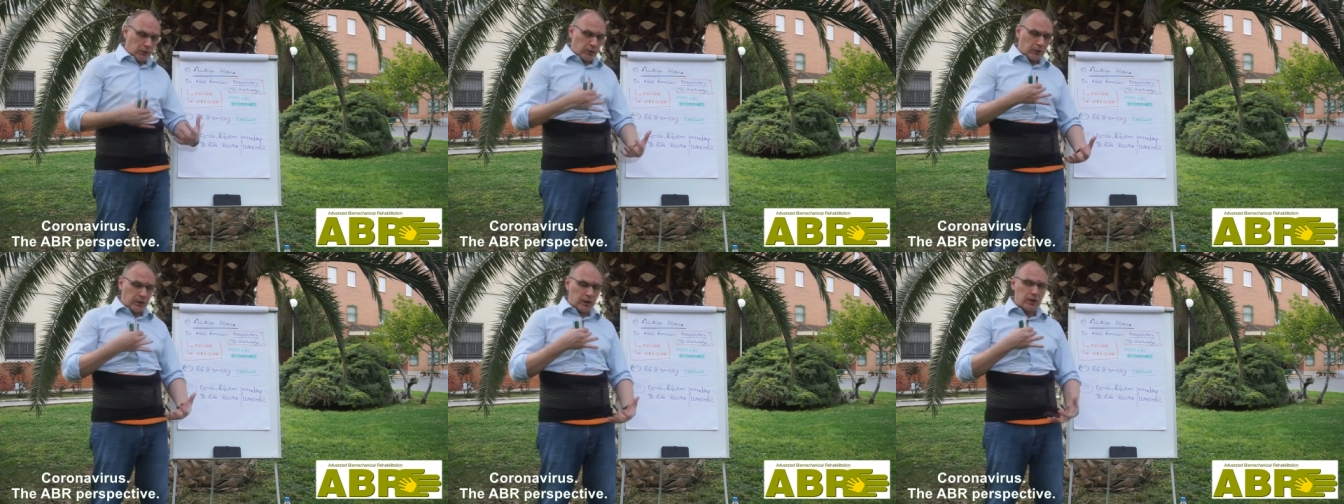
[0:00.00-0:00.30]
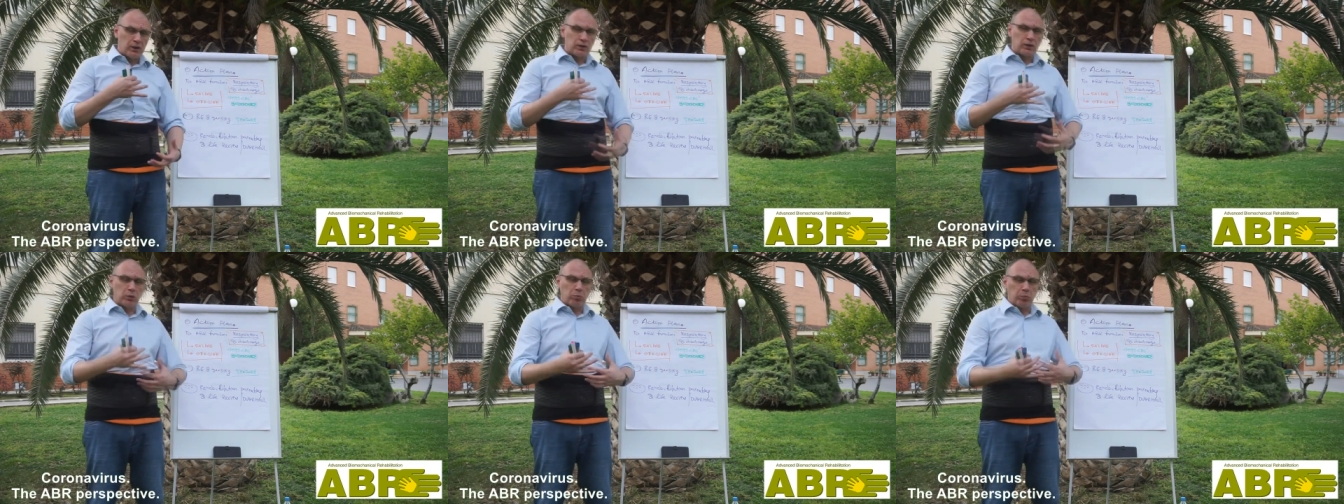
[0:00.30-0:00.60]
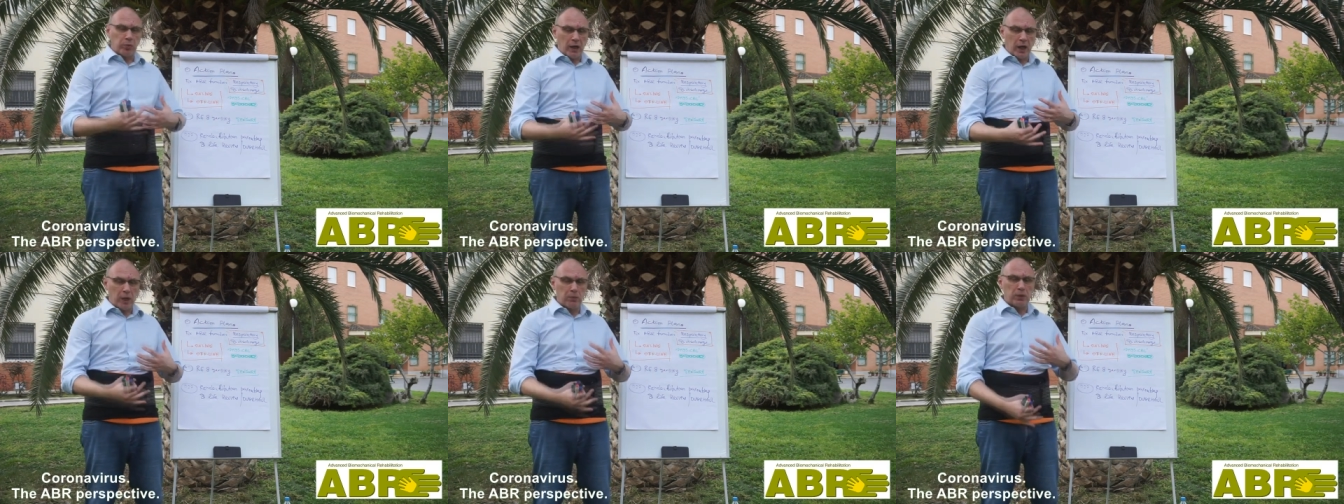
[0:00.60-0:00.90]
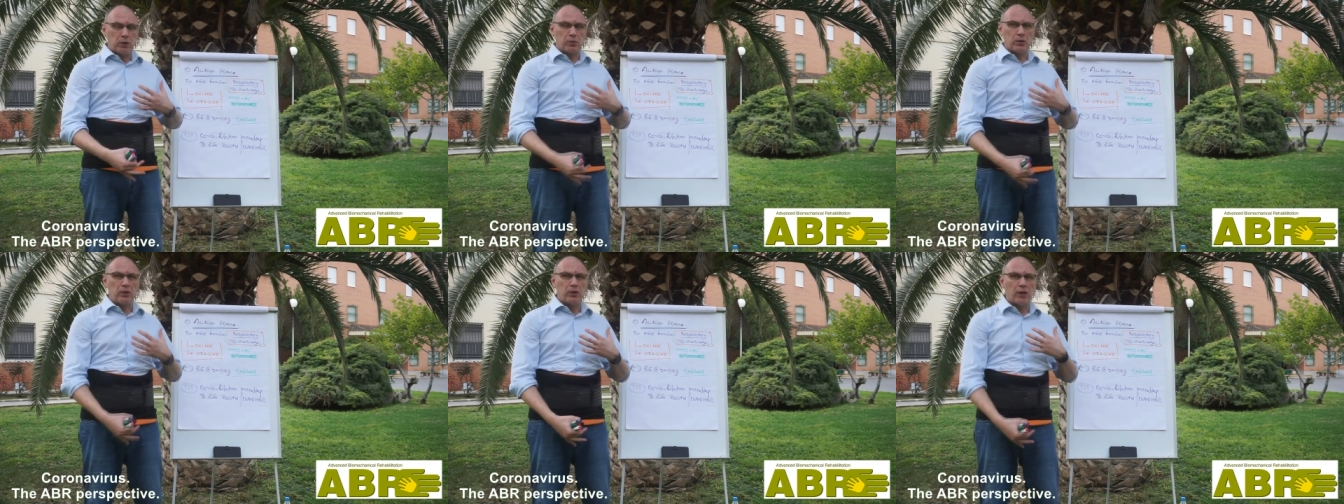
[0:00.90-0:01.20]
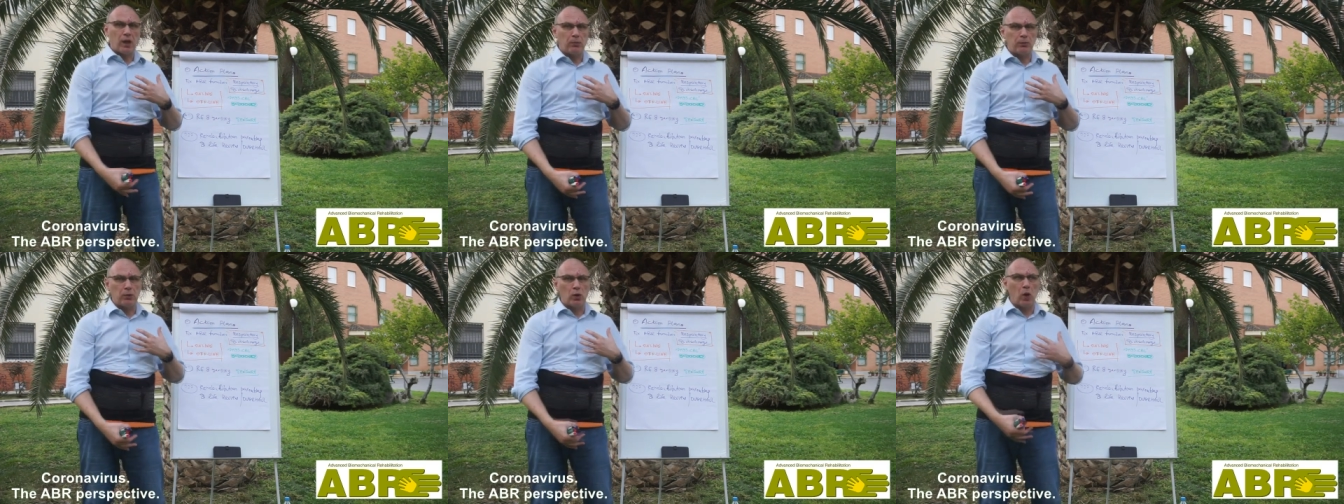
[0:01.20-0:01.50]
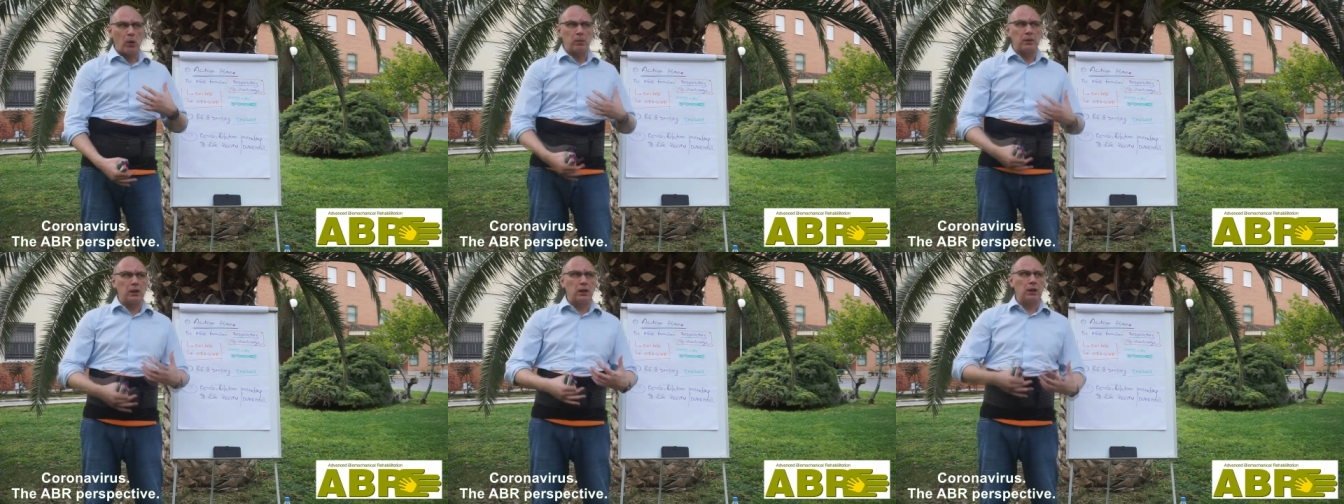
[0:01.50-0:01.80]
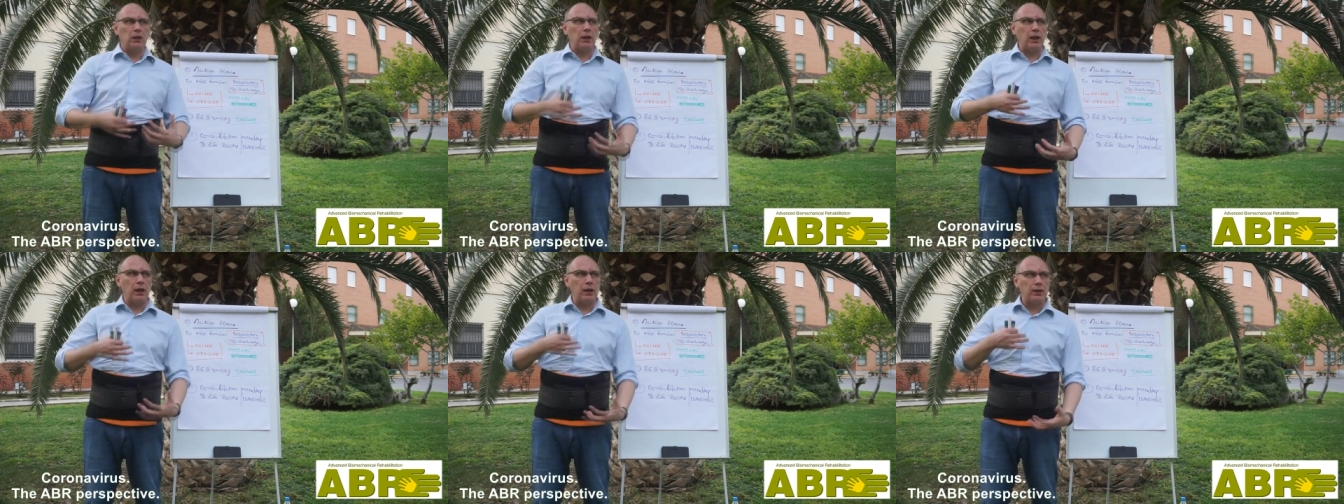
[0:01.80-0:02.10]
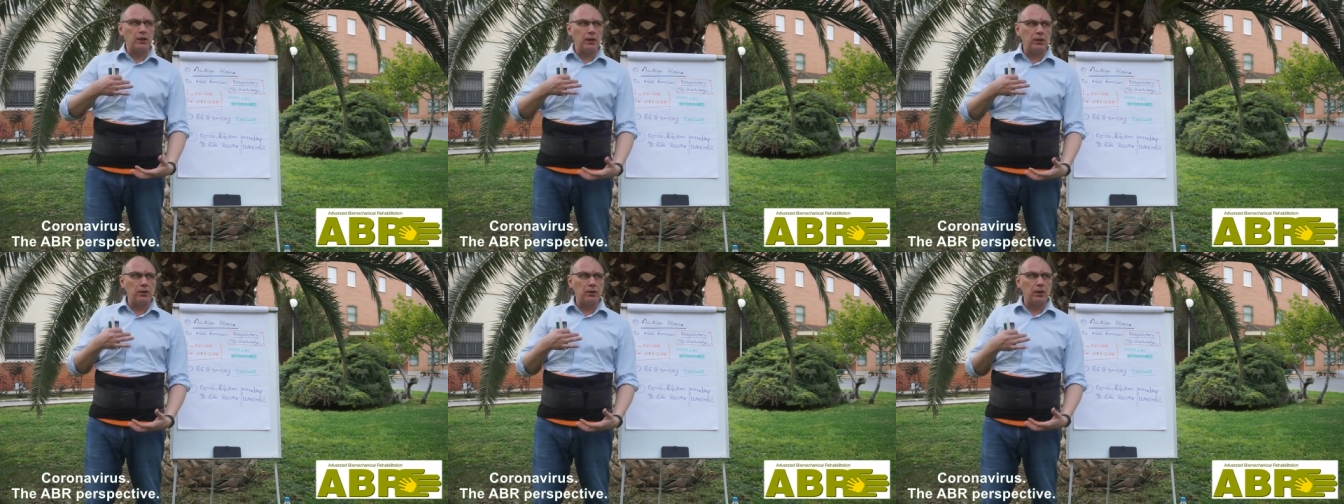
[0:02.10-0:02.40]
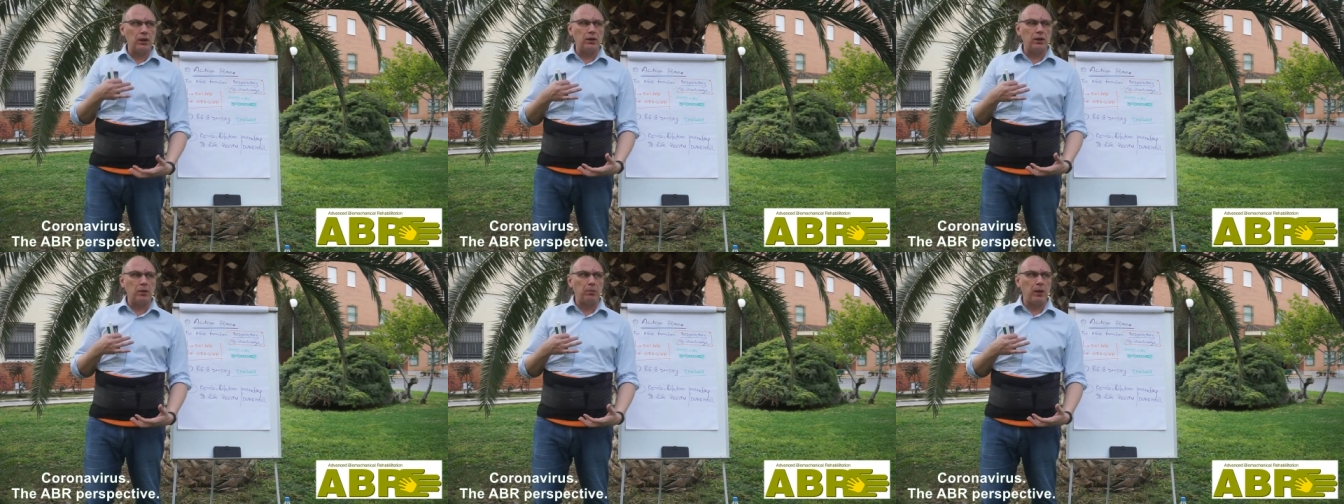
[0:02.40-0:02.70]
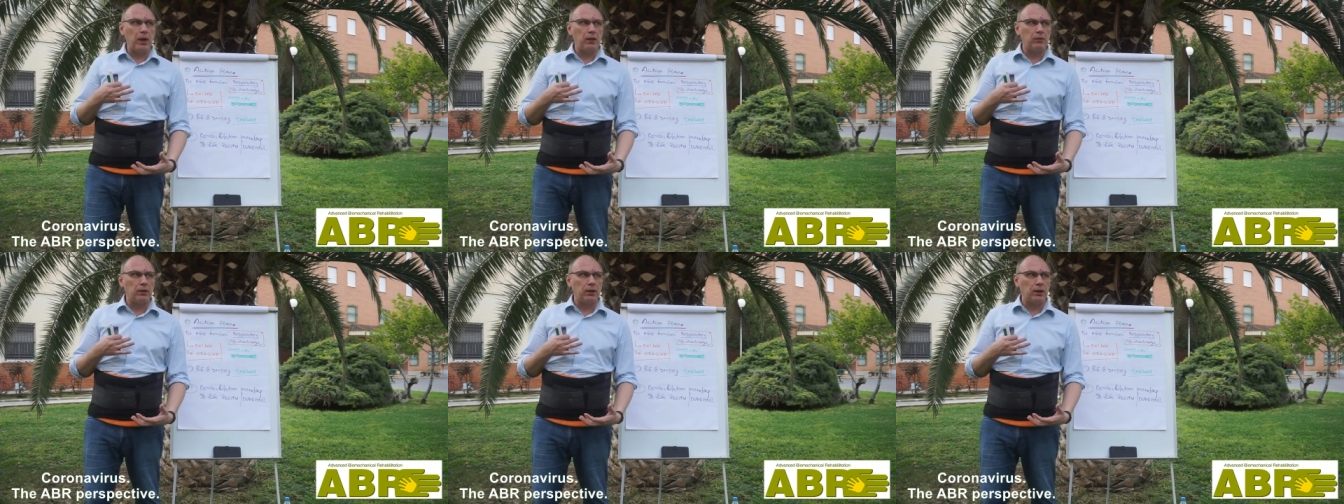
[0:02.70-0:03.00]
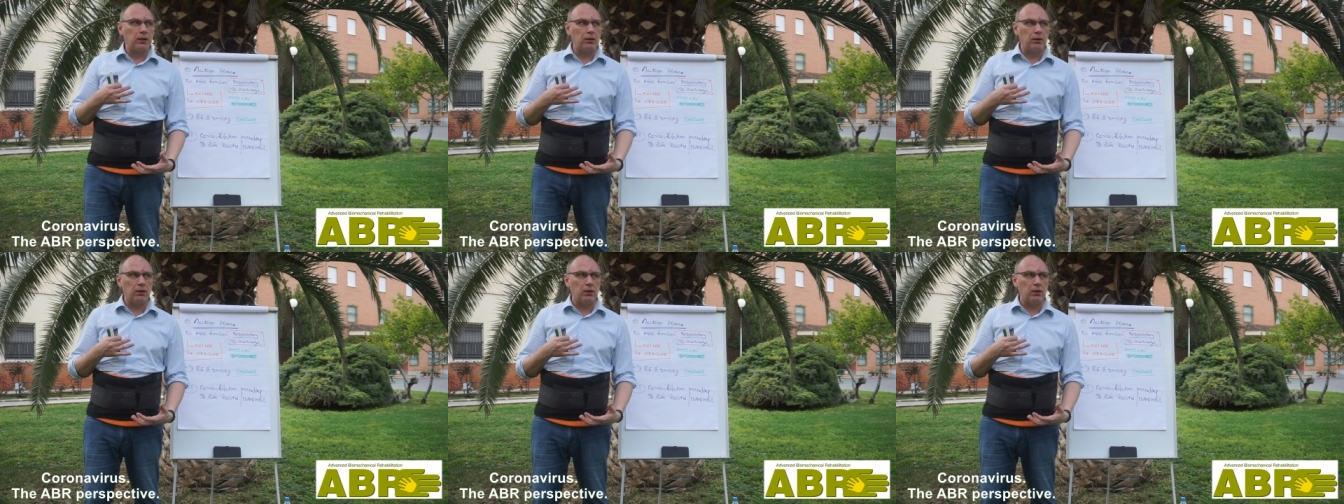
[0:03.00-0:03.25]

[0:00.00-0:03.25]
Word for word: for the interplay between the abdominal and the, and the pelvic,